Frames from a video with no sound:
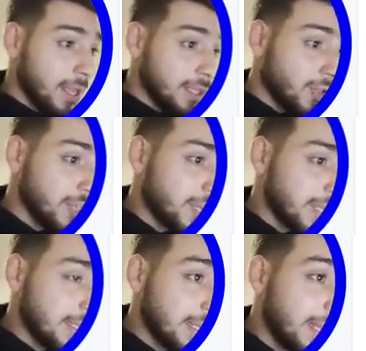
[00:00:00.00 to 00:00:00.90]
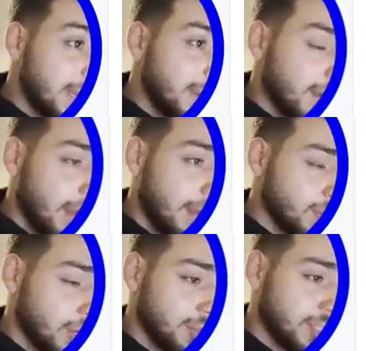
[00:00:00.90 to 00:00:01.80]
So as you can see here, you
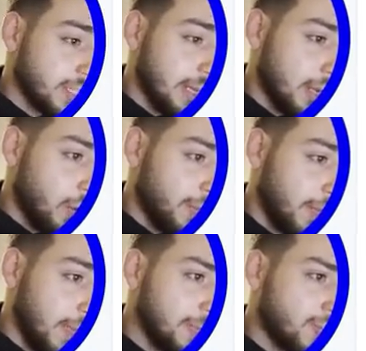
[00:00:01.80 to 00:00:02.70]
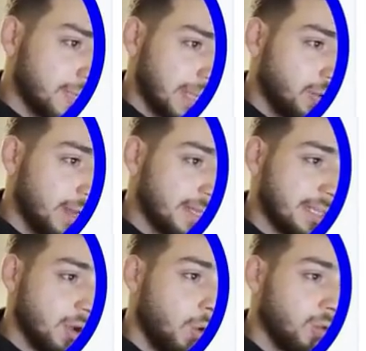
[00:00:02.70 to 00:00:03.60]
can just click on the interest and you're going to
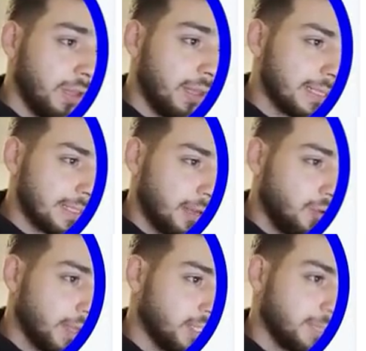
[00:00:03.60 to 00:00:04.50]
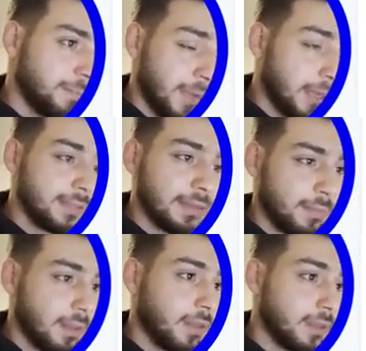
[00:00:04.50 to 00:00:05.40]
see all the list, and you can just pick
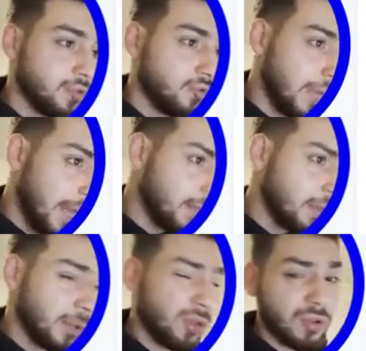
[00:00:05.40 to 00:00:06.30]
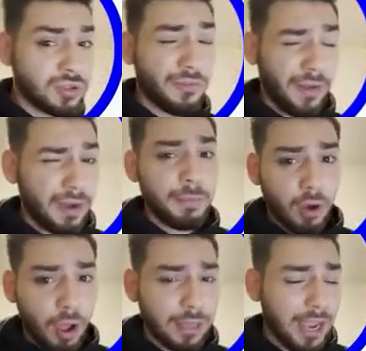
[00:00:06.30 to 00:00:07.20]
something that is related but also fairly
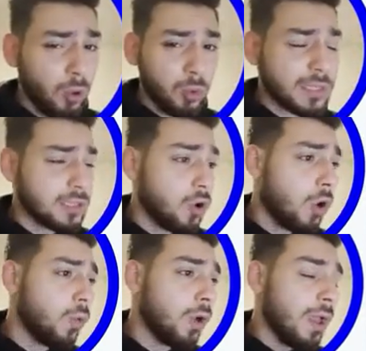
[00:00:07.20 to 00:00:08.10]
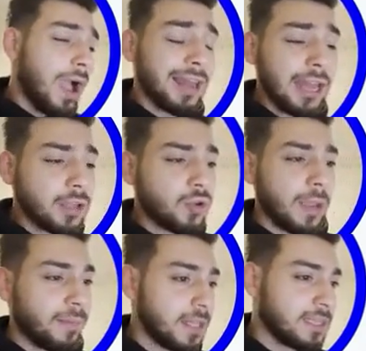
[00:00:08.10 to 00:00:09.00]
broad. I like to
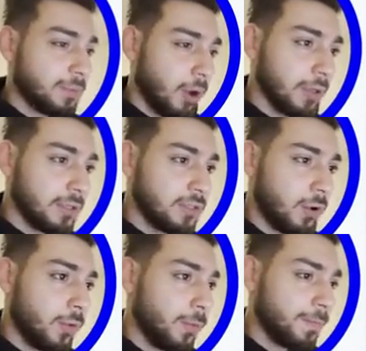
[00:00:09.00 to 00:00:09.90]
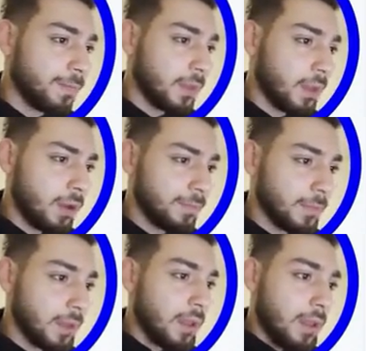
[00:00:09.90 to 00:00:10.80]
keep things broad. So
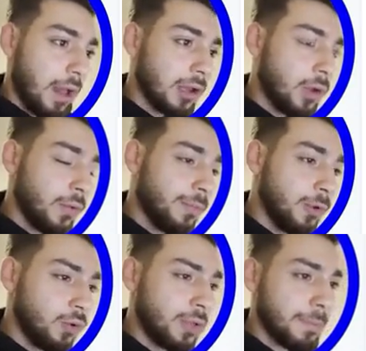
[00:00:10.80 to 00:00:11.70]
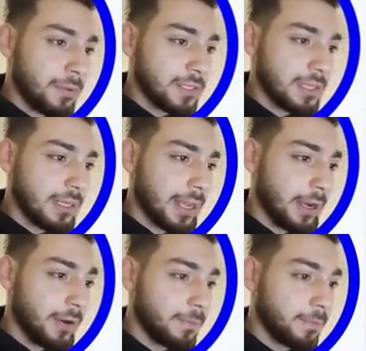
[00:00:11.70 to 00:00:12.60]
I'll go with beauty and personal care.